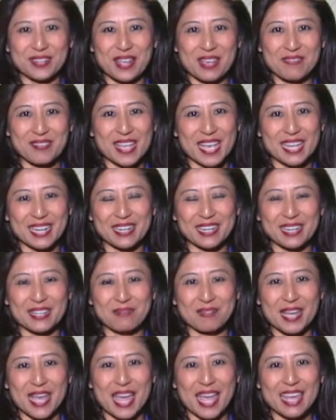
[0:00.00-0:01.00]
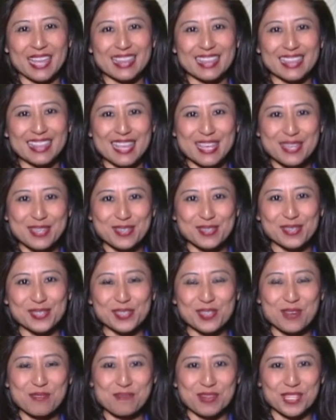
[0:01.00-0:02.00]
I'm Kat Iniba, and thank you
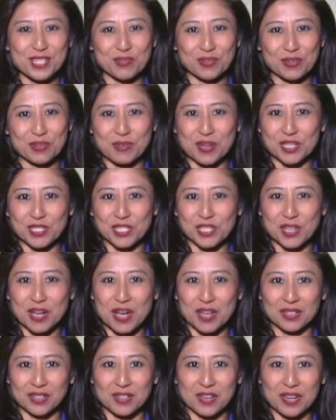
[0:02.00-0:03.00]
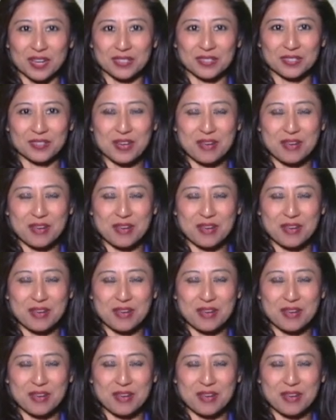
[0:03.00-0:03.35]
so much for watching Halo Halo,